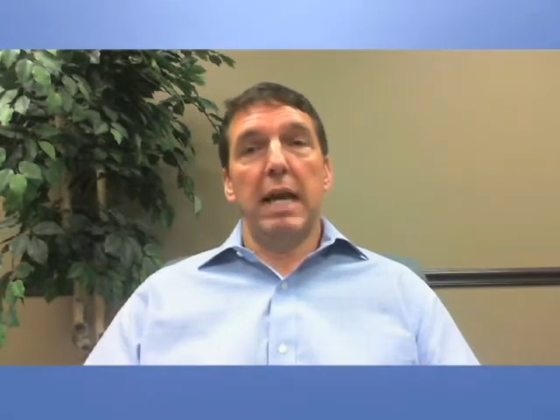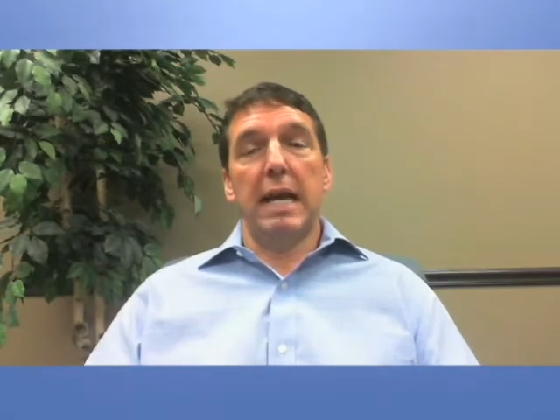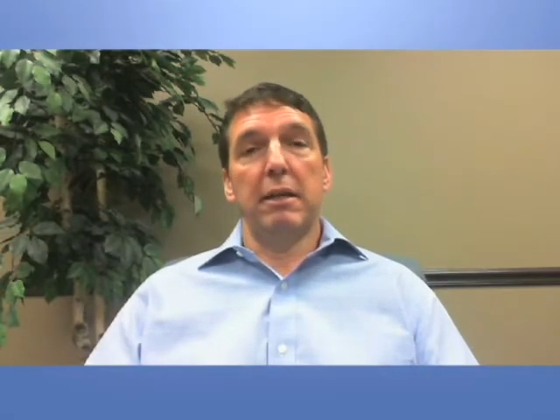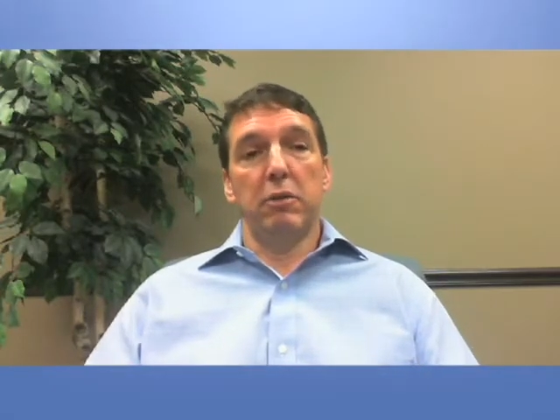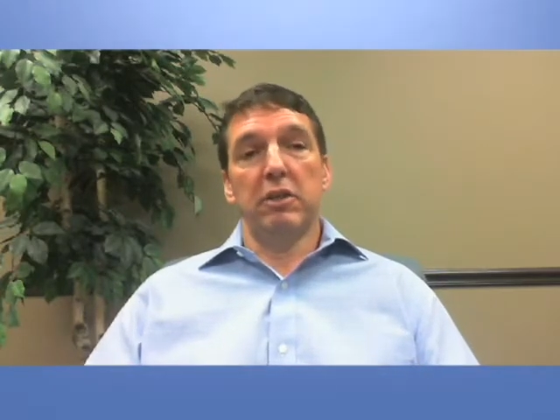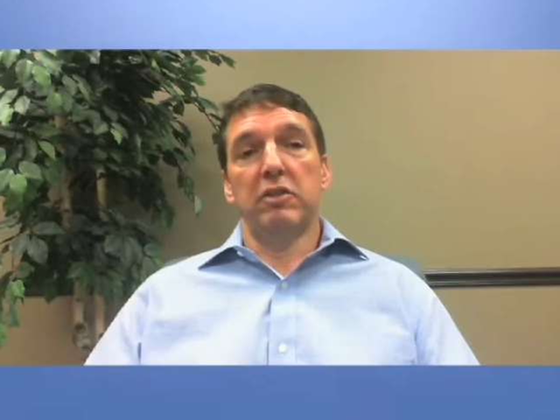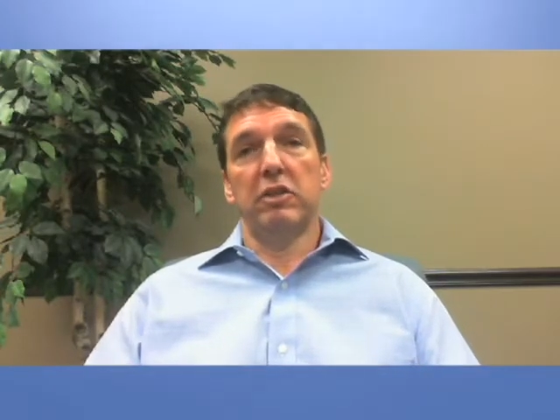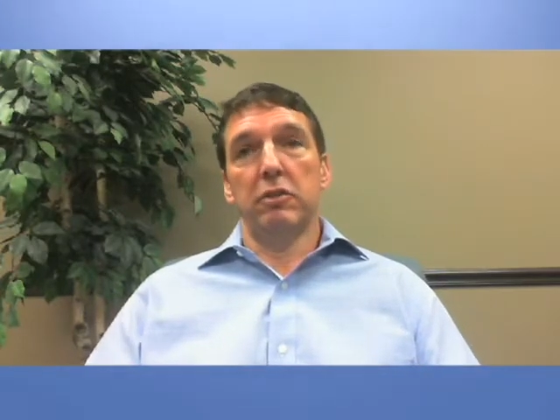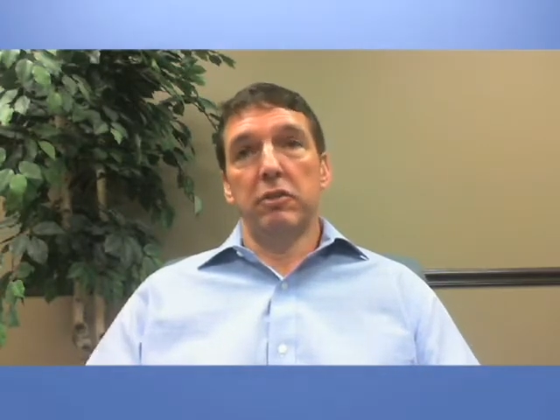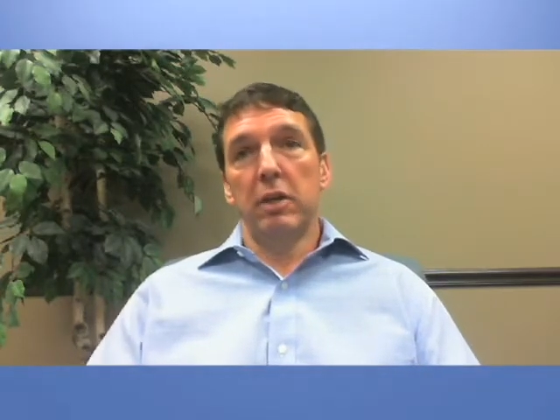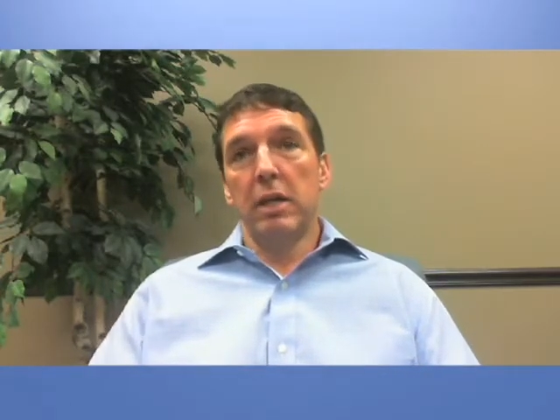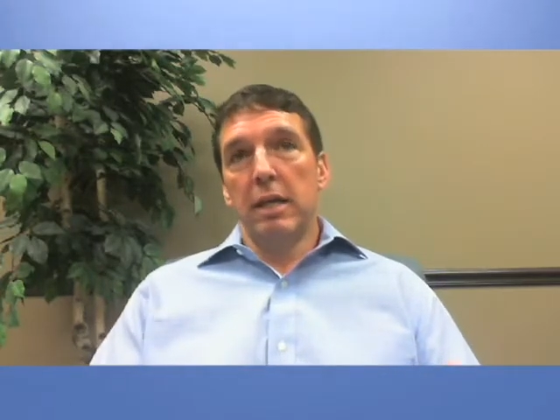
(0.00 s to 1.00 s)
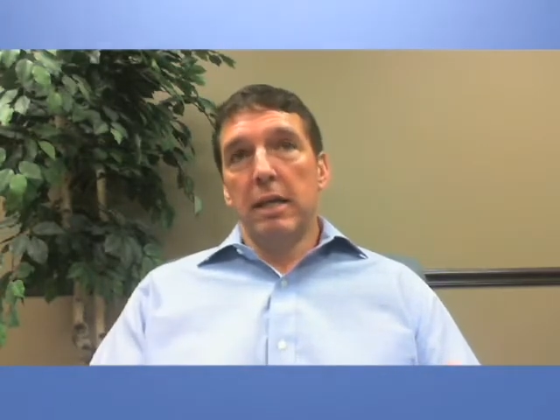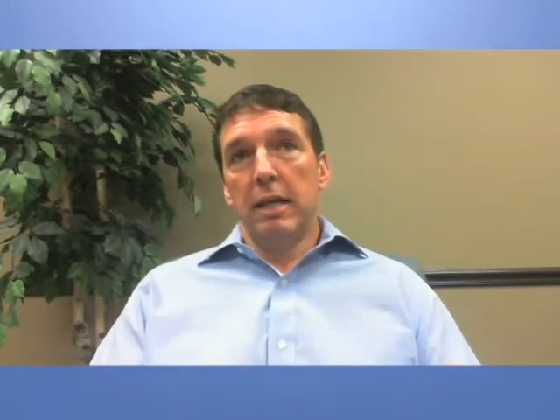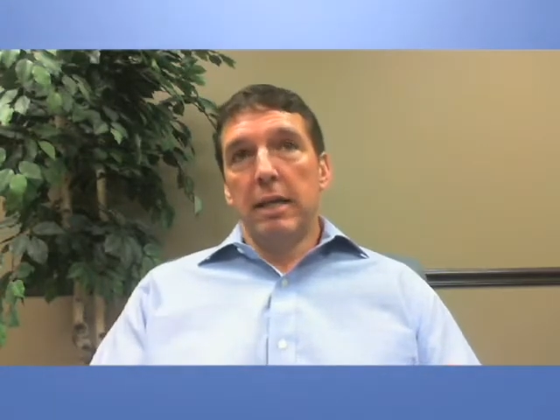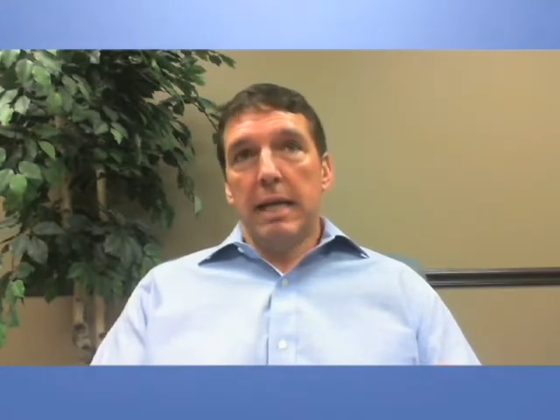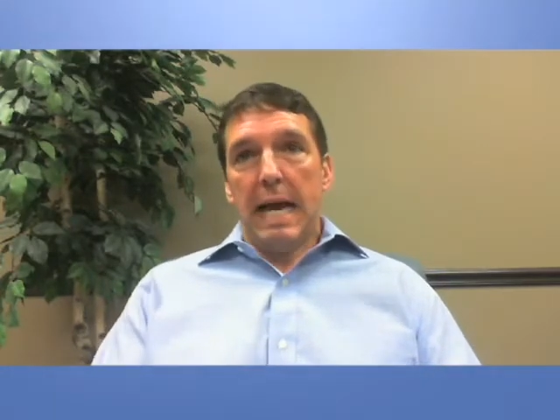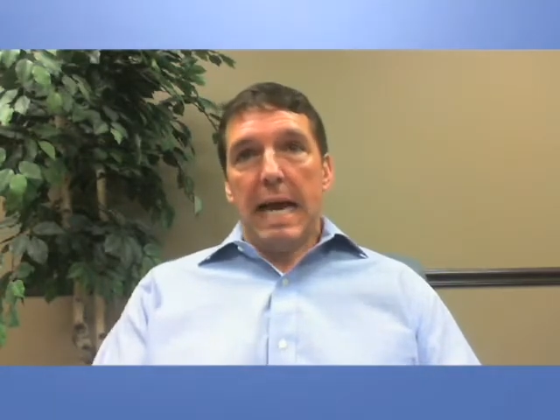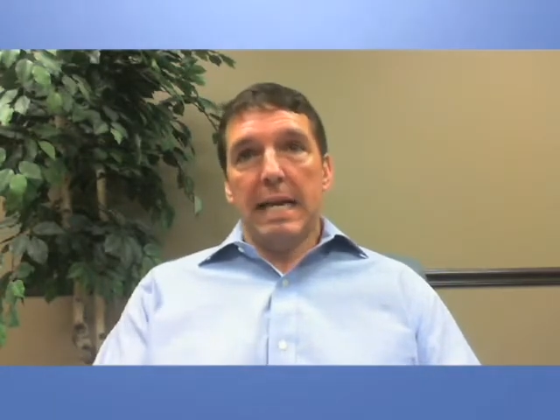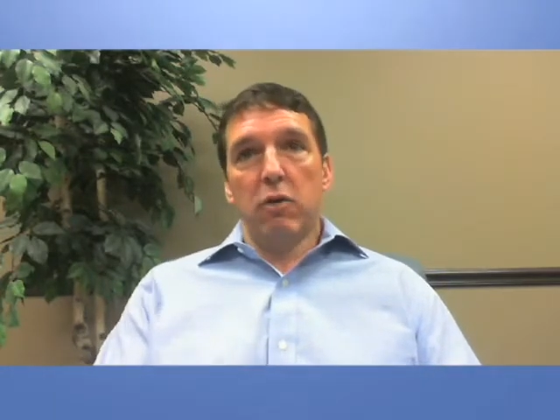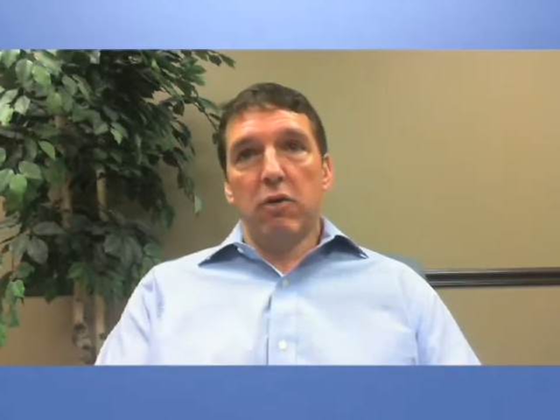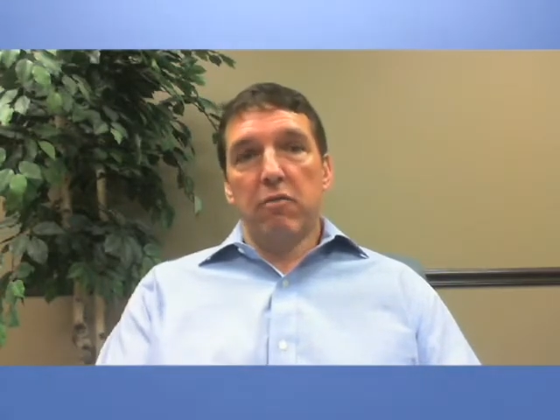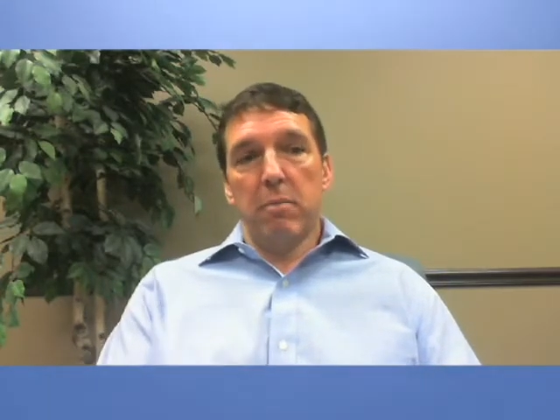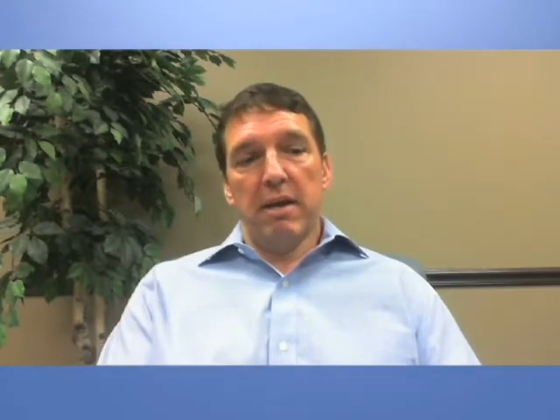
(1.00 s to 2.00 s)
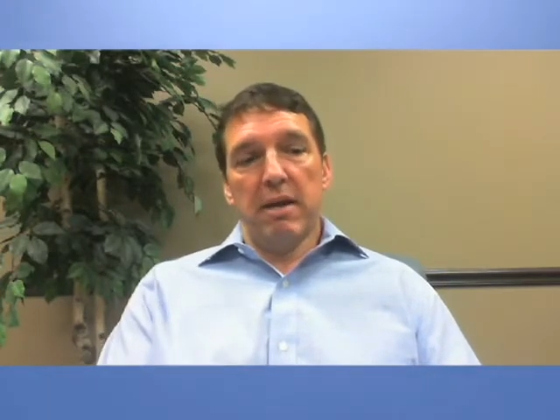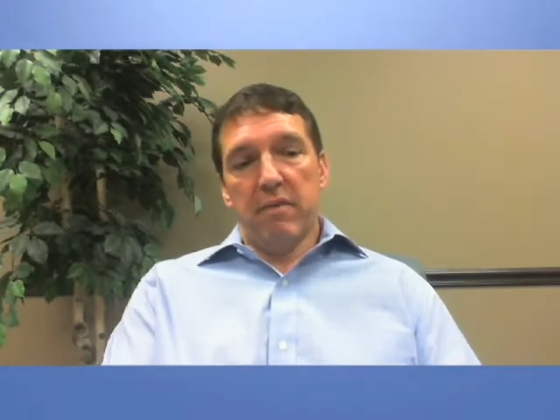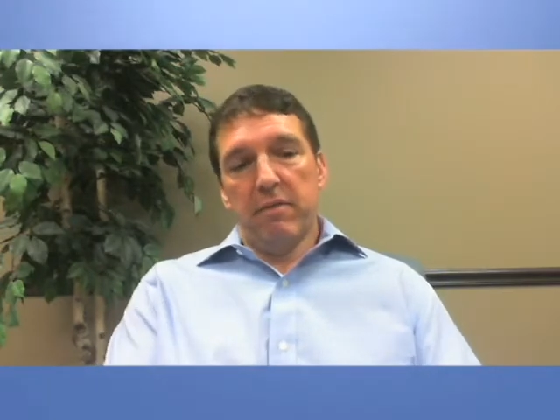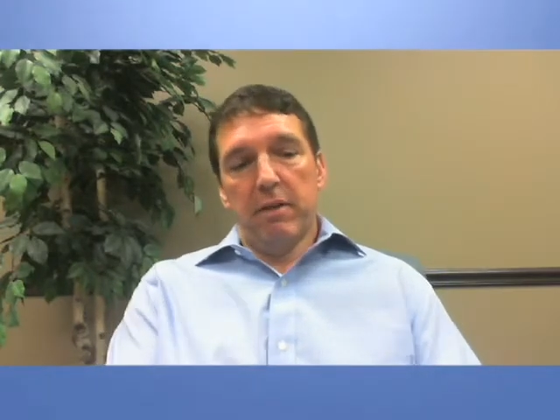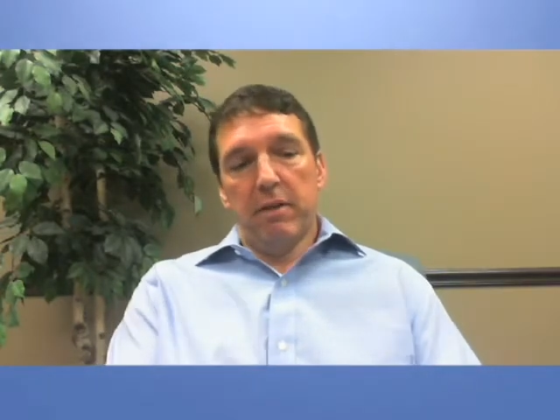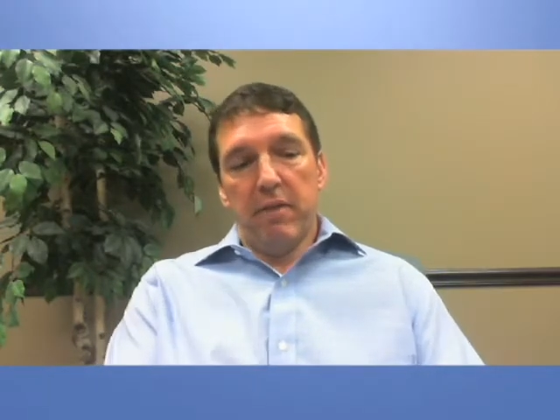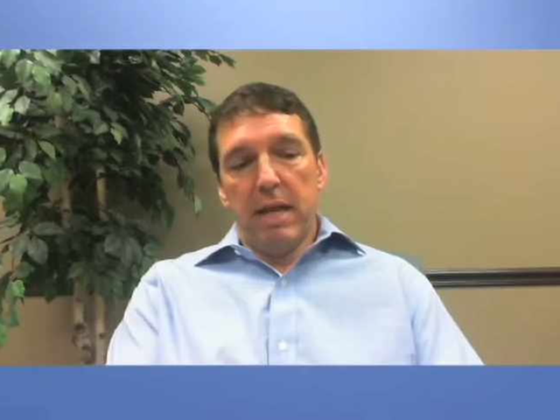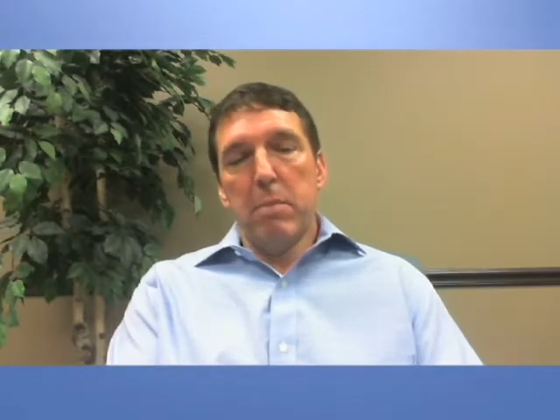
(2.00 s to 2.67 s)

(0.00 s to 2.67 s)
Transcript: I do this because I know if